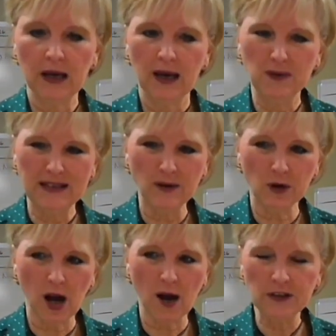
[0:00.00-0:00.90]
it was either a
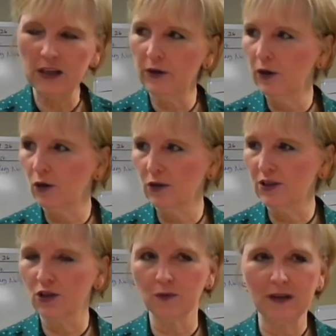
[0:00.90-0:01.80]
commentary or a
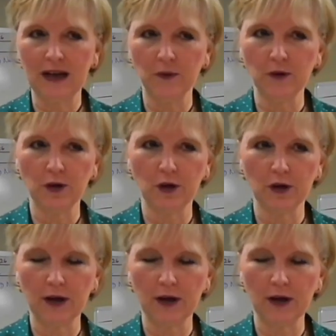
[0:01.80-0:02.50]
sermon I heard.